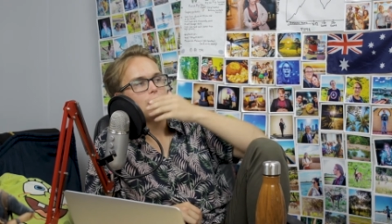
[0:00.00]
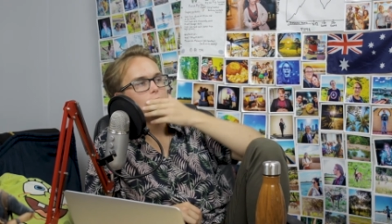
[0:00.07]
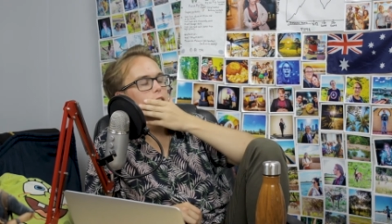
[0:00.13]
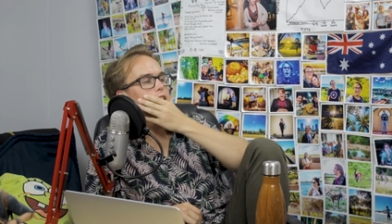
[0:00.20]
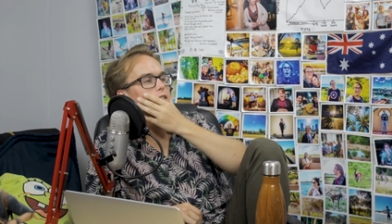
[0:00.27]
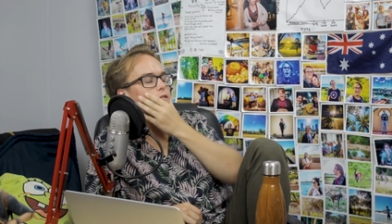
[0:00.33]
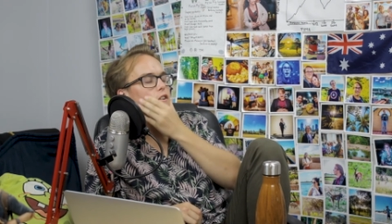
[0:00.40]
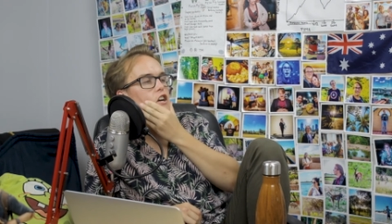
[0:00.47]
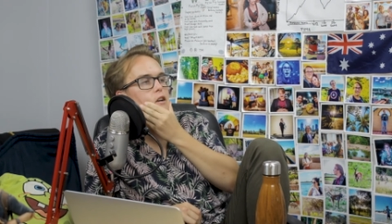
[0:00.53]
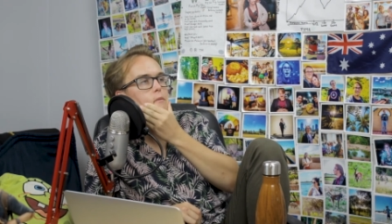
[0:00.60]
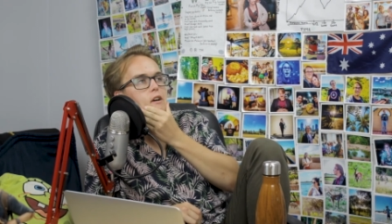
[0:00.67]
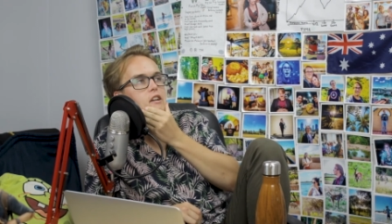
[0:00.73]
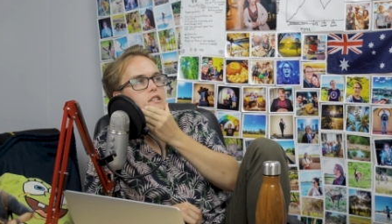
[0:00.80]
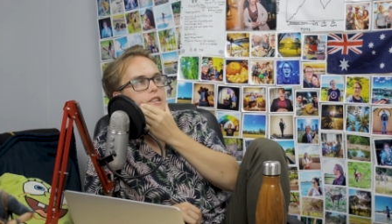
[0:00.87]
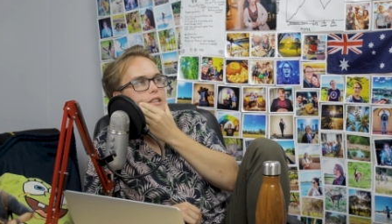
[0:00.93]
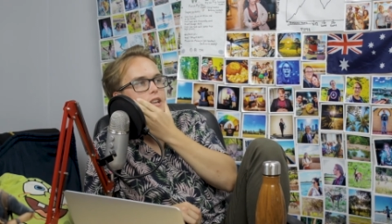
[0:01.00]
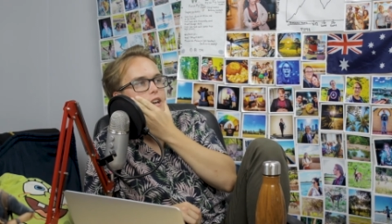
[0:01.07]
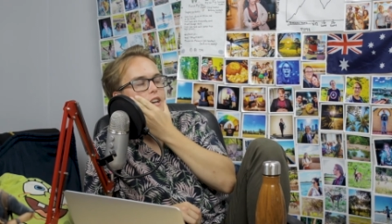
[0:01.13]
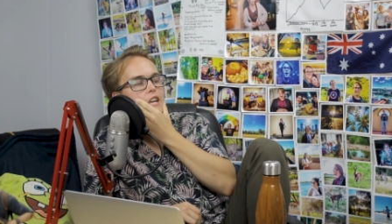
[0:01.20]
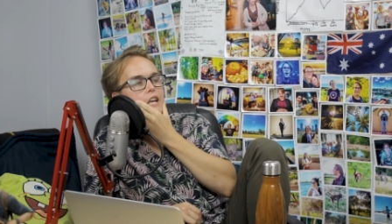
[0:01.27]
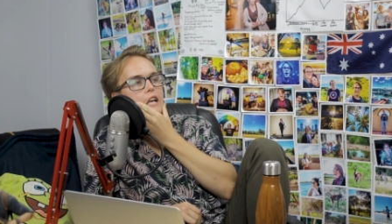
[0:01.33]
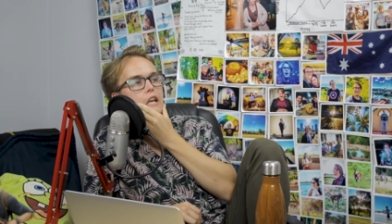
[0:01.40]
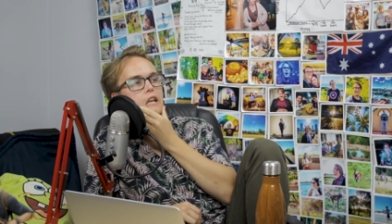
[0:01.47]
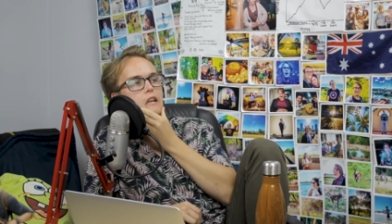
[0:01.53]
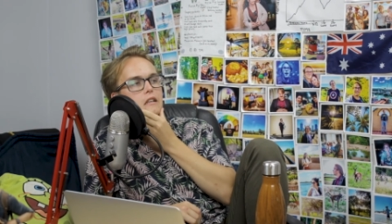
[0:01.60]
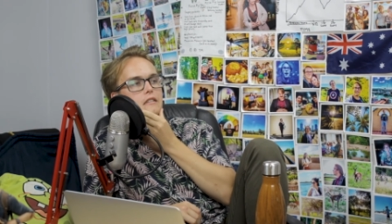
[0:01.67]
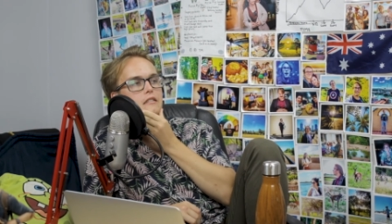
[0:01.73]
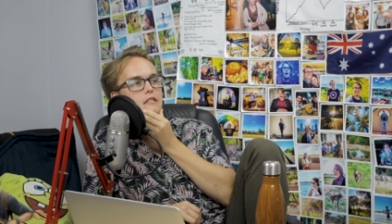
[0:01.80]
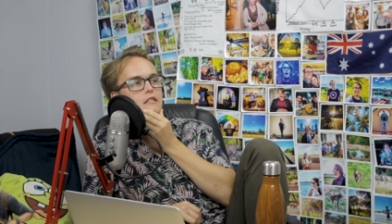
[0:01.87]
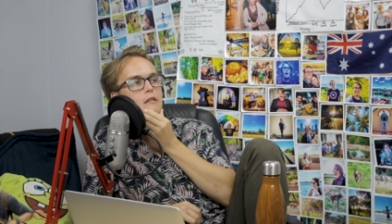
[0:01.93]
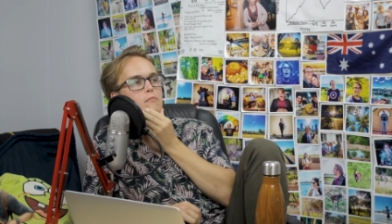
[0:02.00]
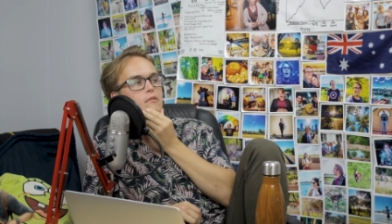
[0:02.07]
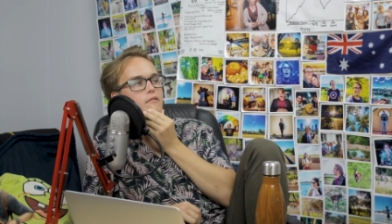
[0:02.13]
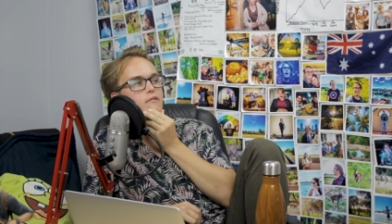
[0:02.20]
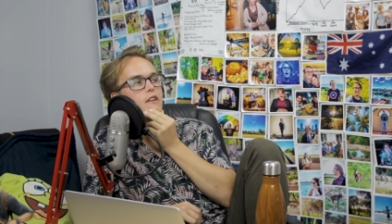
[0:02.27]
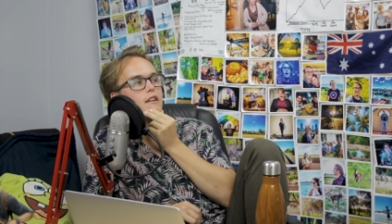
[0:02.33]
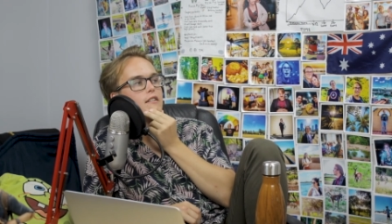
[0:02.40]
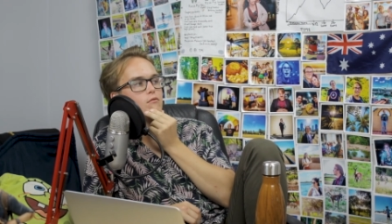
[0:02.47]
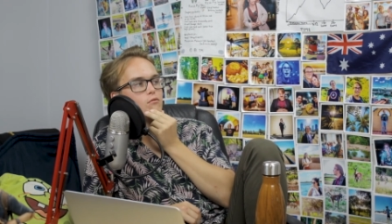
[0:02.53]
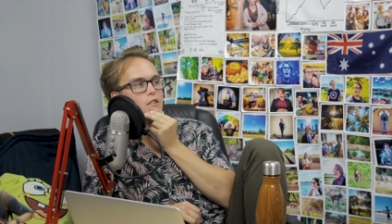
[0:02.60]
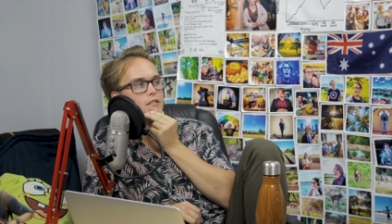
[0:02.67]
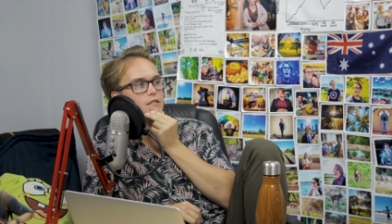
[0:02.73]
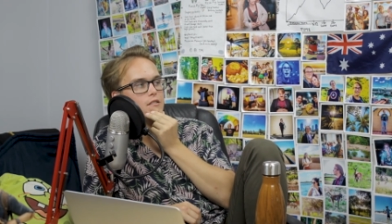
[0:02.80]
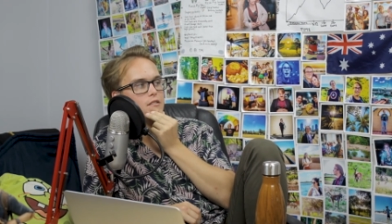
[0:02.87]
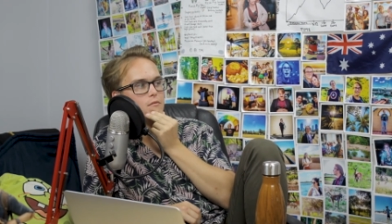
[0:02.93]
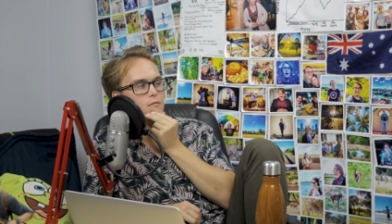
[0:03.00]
is very much like simplifies racism,